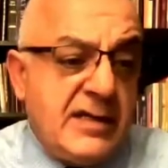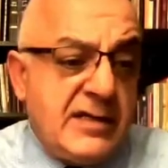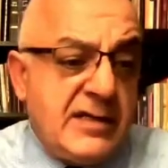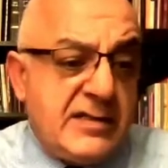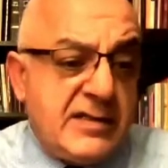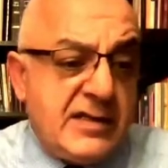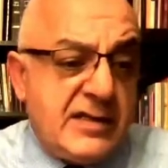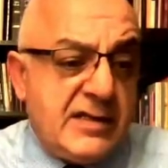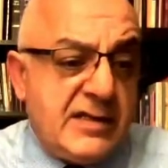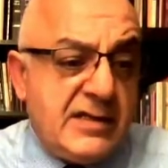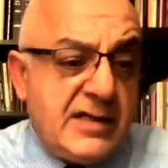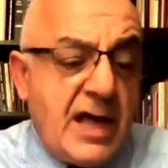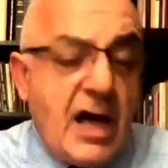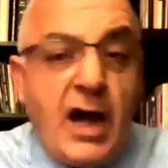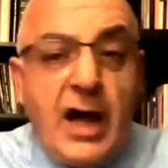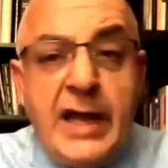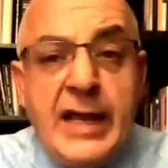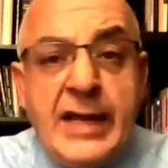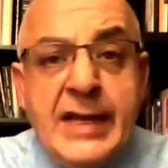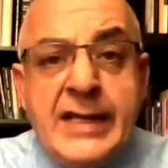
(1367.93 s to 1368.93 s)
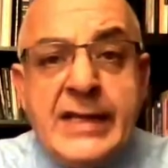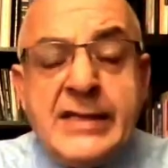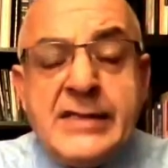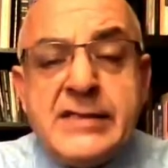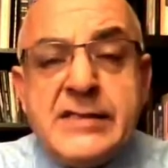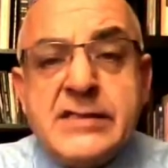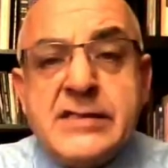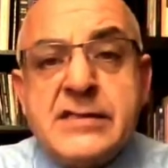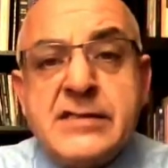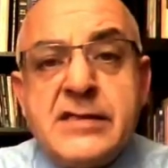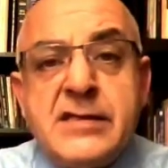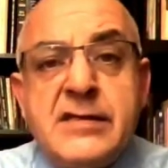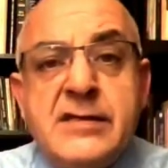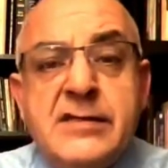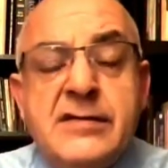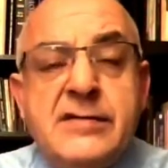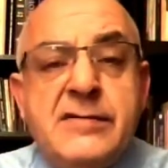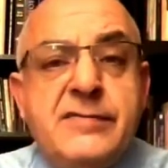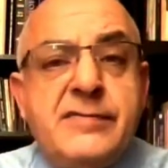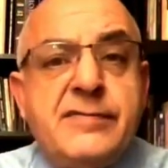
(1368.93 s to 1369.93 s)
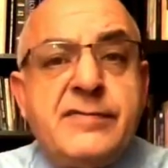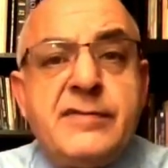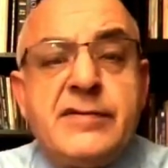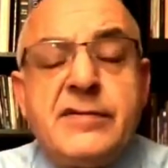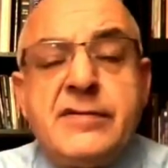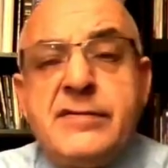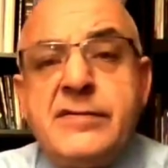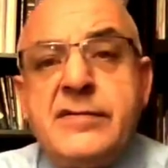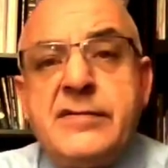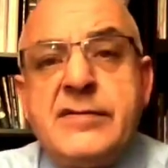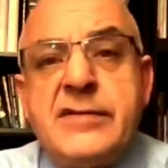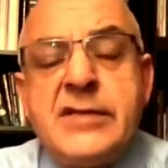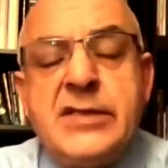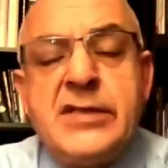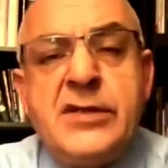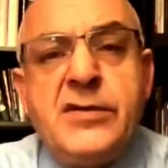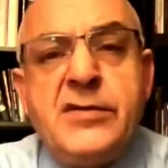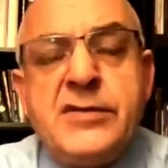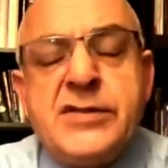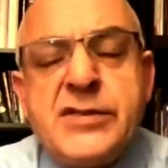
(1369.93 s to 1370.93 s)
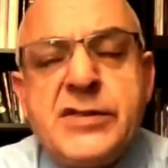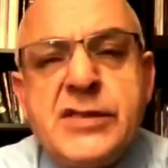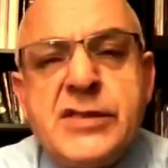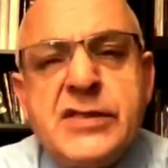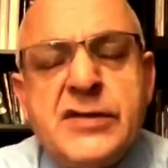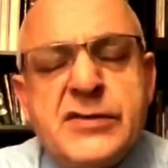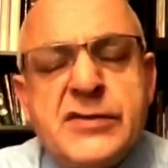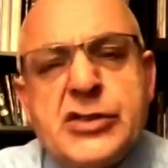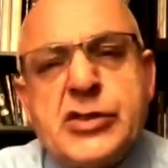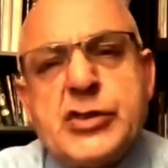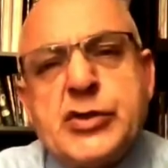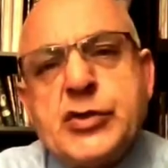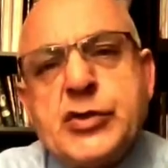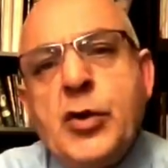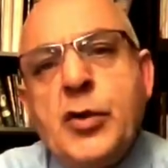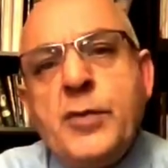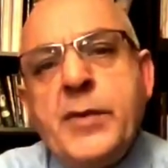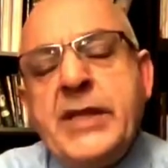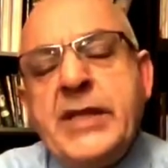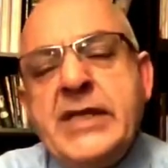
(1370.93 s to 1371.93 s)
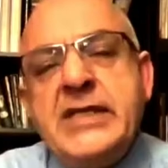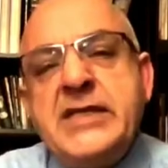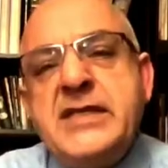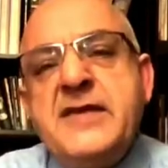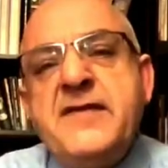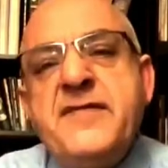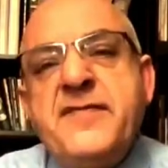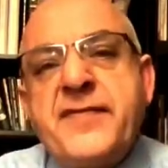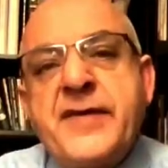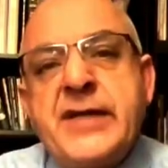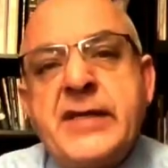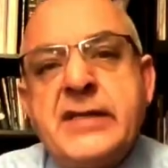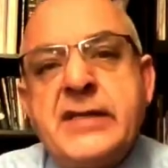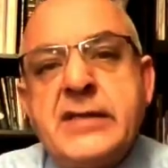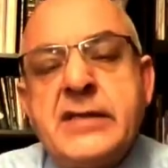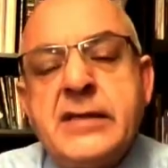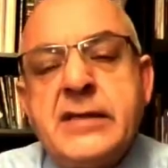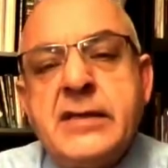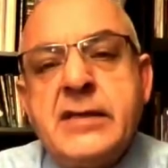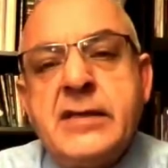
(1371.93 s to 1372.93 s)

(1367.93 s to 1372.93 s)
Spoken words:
the islands, there were so many different